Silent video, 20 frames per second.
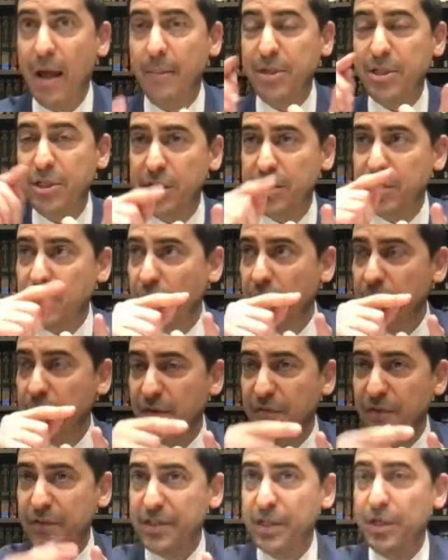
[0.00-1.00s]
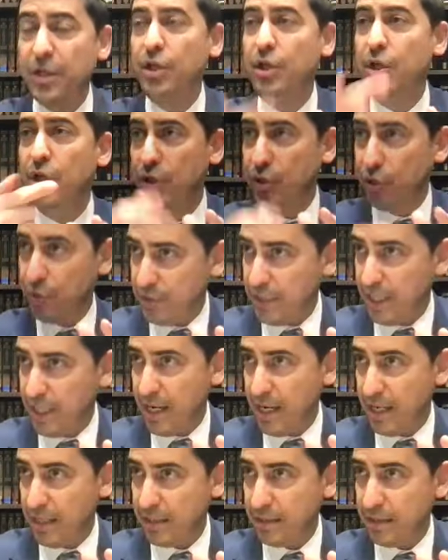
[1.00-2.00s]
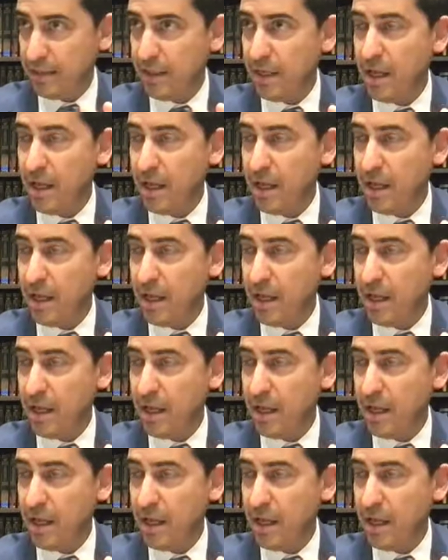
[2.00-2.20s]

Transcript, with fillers: But she doesn't go to the mikvah till Tuesday night.